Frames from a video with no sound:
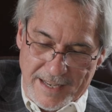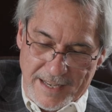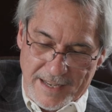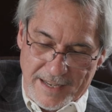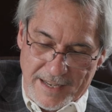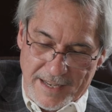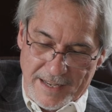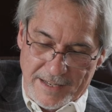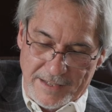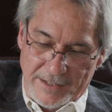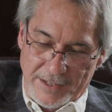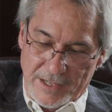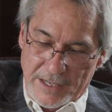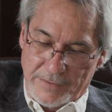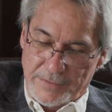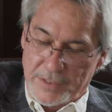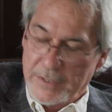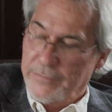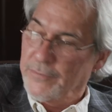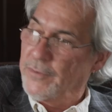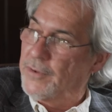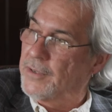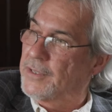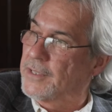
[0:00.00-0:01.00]
And you have
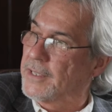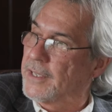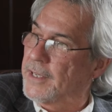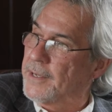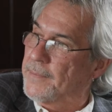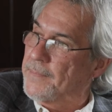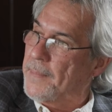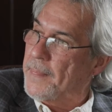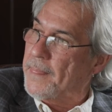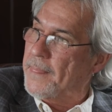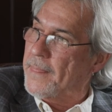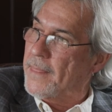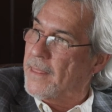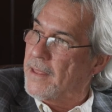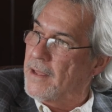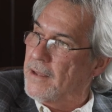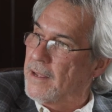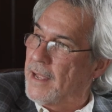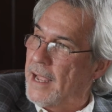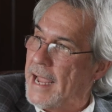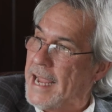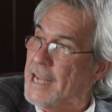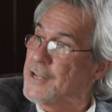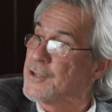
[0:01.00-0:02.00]
different
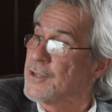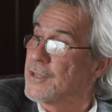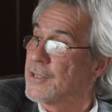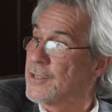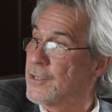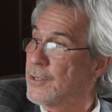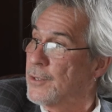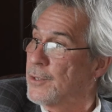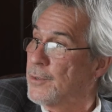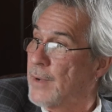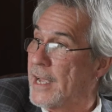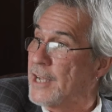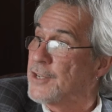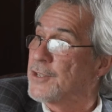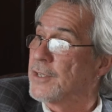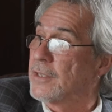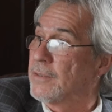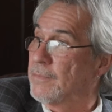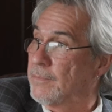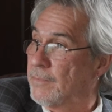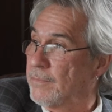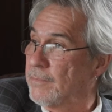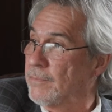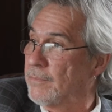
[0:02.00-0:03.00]
ages too. You age it
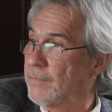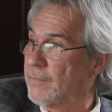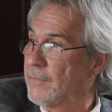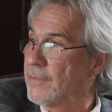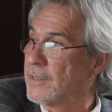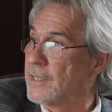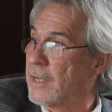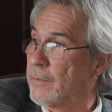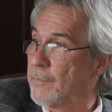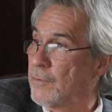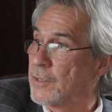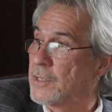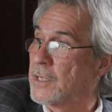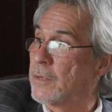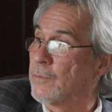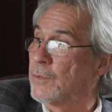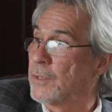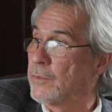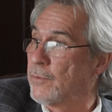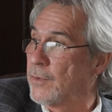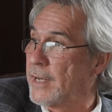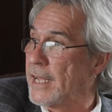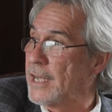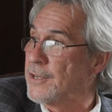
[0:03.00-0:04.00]
several different